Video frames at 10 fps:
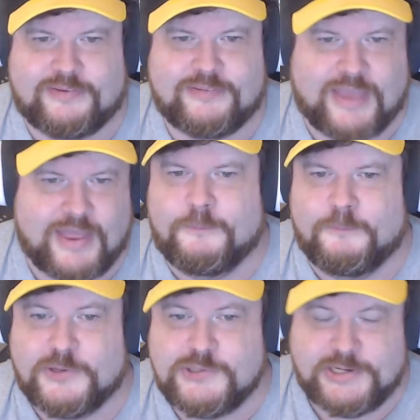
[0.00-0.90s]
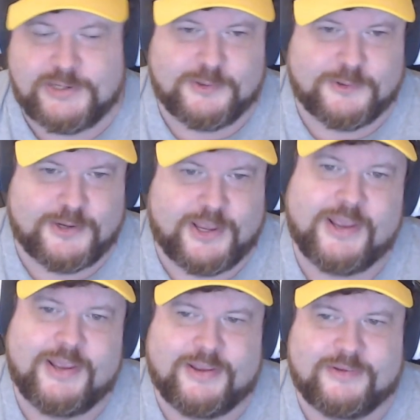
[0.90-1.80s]
set. Machine
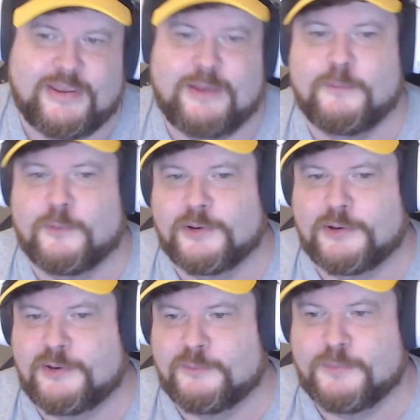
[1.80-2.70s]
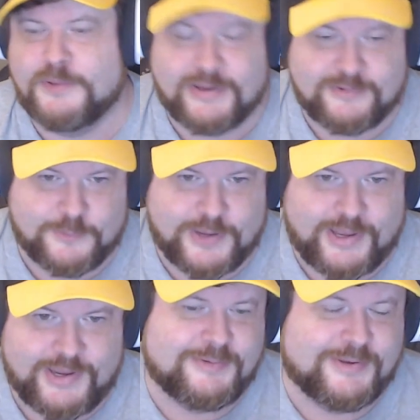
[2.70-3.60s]
learning is a more complex
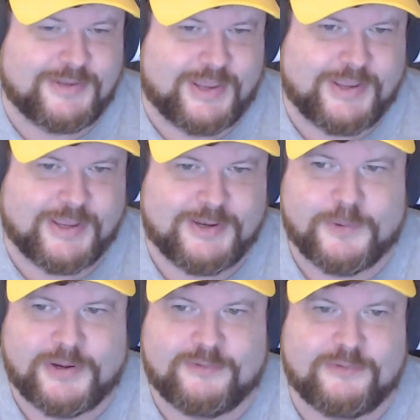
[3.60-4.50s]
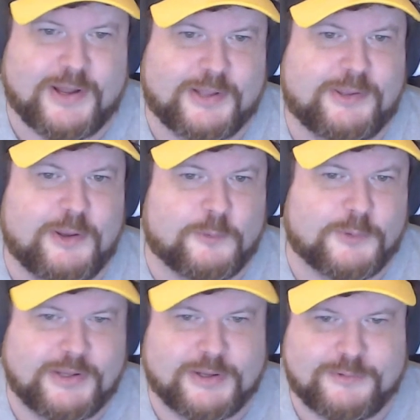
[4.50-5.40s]
way to take it, but is not the
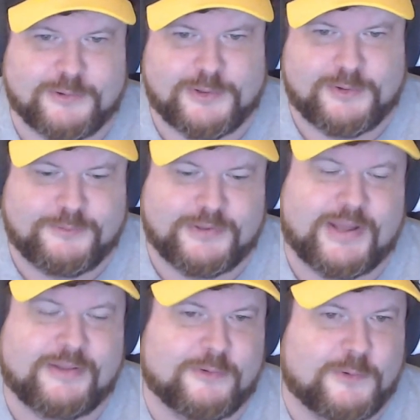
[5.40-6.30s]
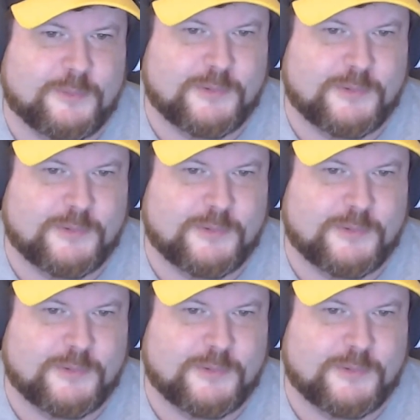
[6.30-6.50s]
only alternative to that. So in a